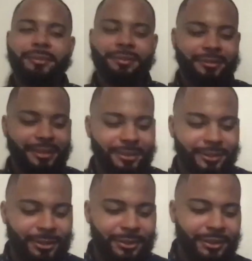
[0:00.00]
Yes,
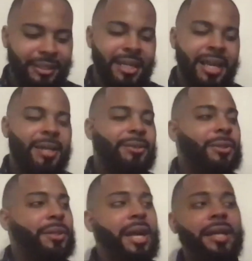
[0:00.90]
sir.
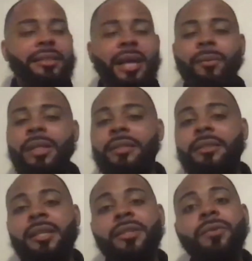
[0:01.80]
So guys, I would like to
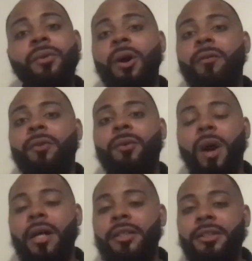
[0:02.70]
thank you all for
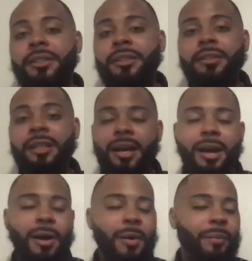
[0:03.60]
watching.
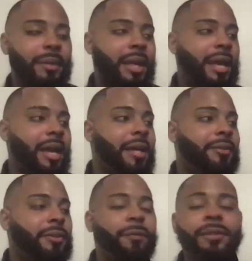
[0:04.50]
And
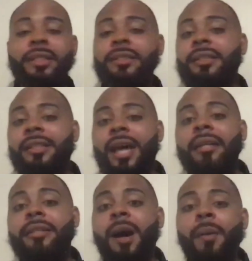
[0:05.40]
don't forget to
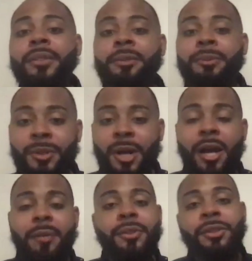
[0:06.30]
like, comment,
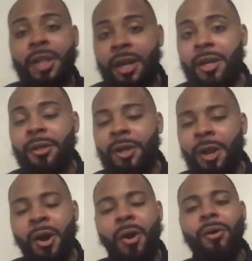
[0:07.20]
subscribe, share
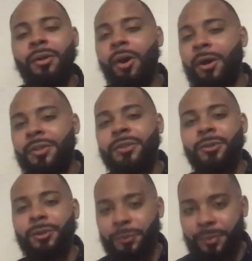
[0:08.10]
on all your
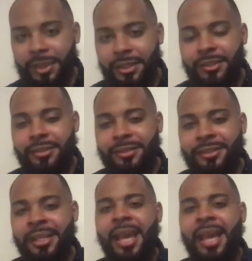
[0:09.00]
social medias.